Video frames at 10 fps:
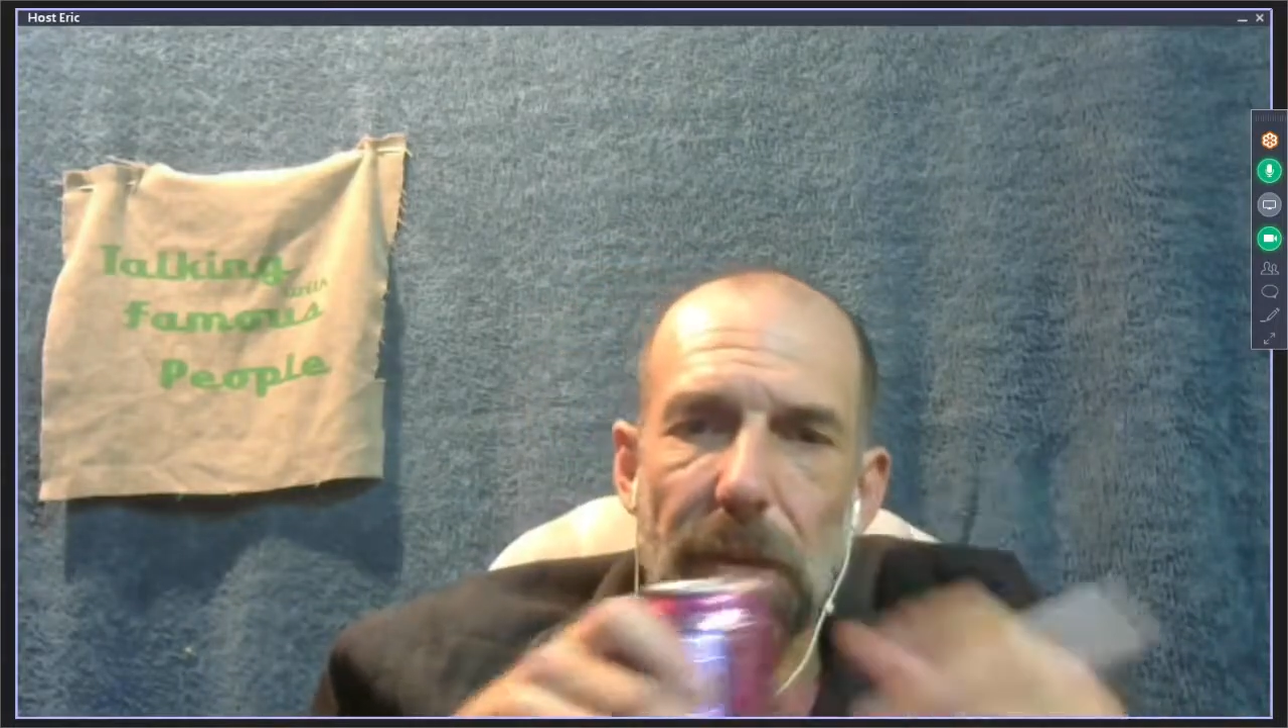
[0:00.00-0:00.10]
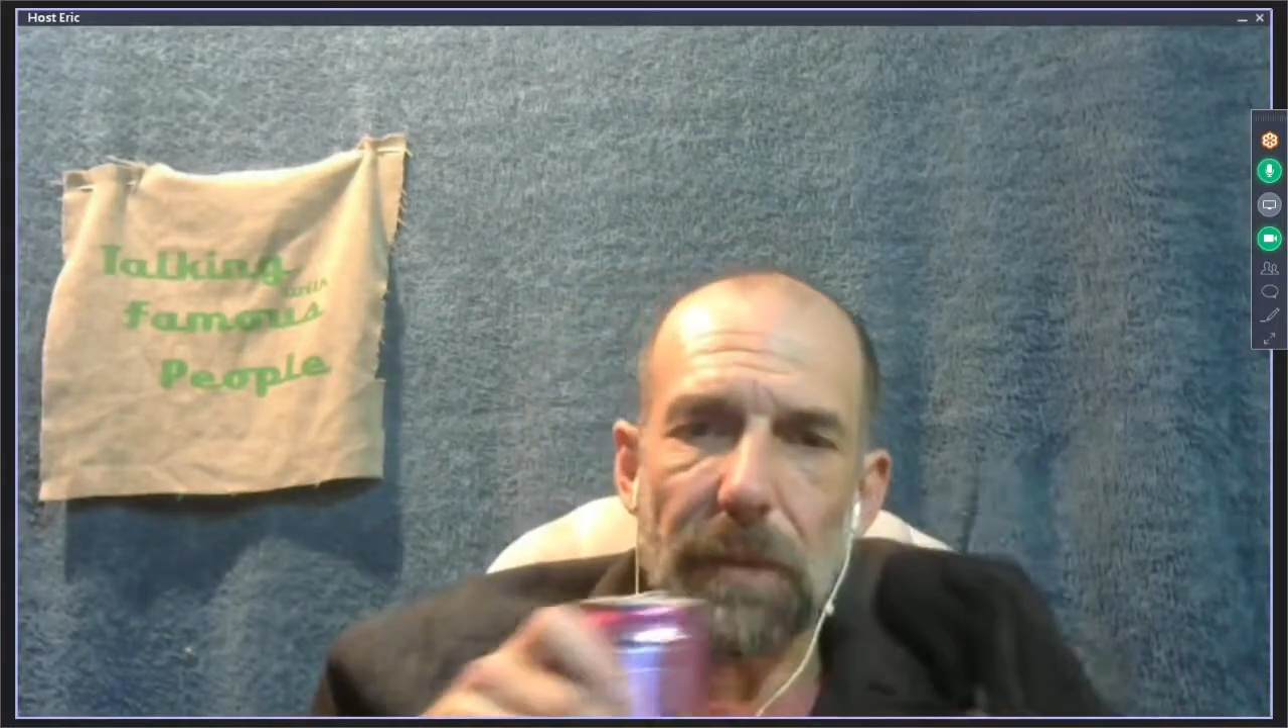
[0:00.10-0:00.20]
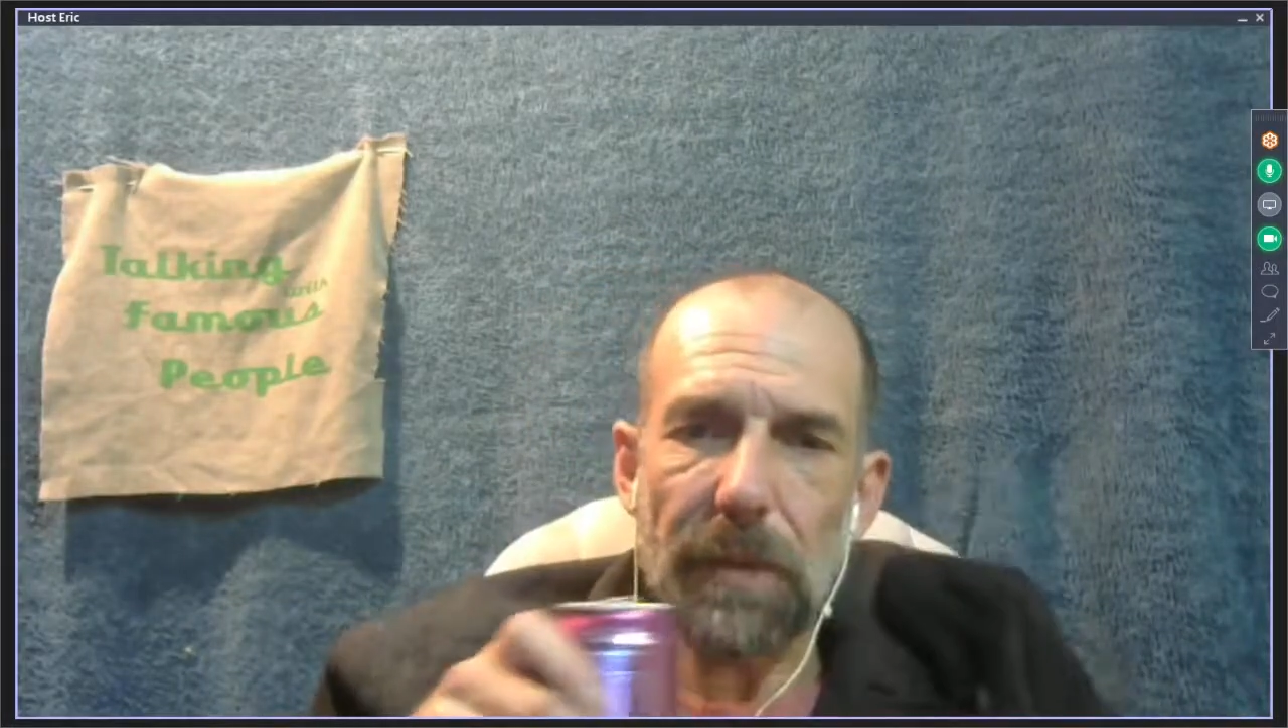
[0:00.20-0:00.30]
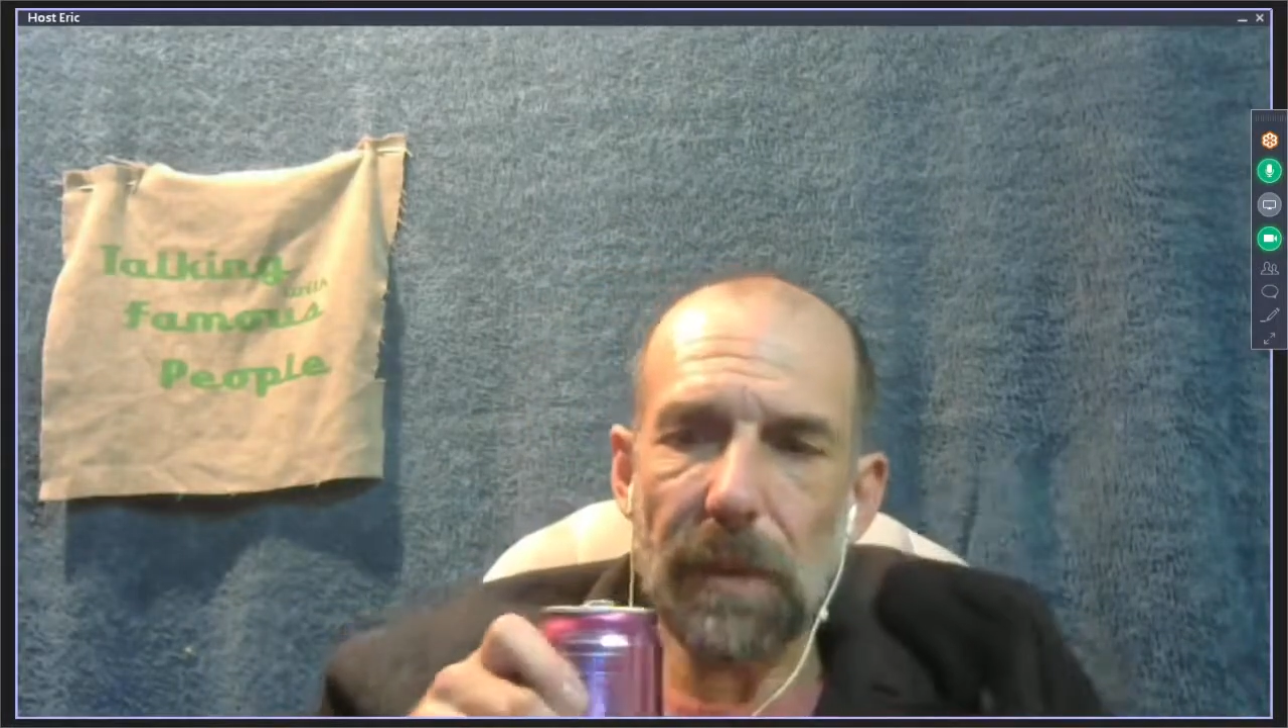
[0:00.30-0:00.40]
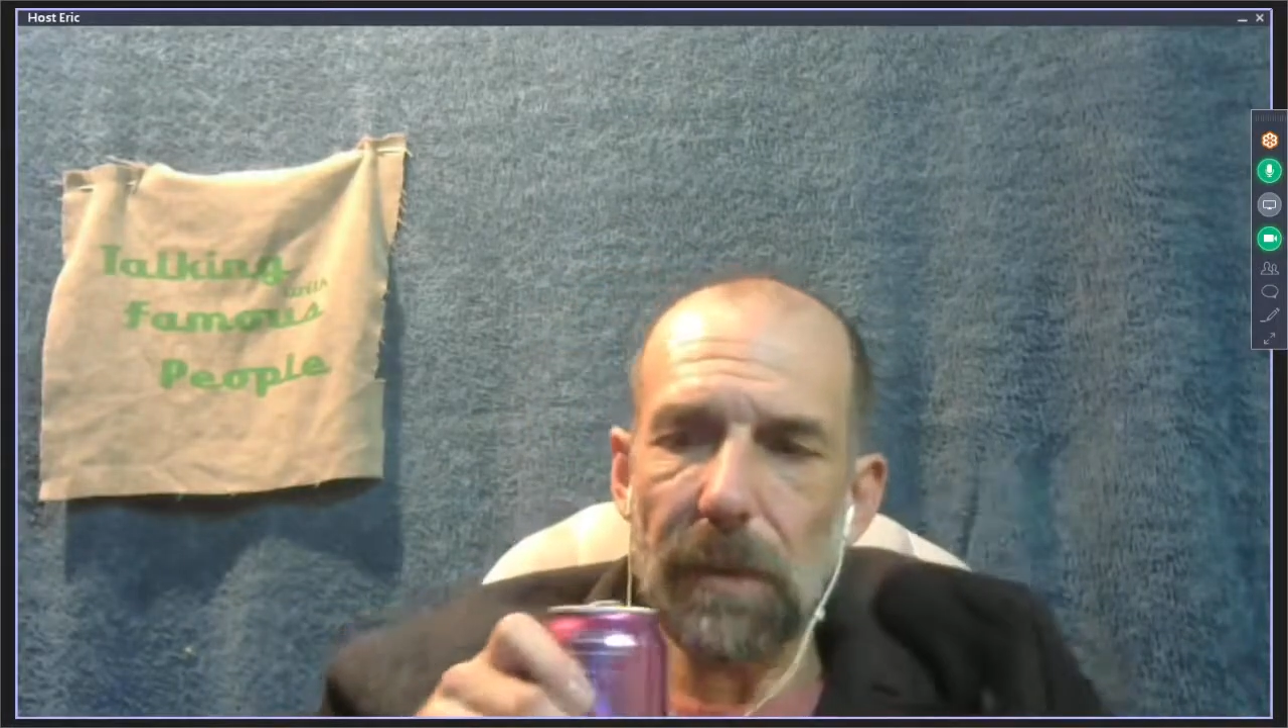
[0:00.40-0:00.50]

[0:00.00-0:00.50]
in return.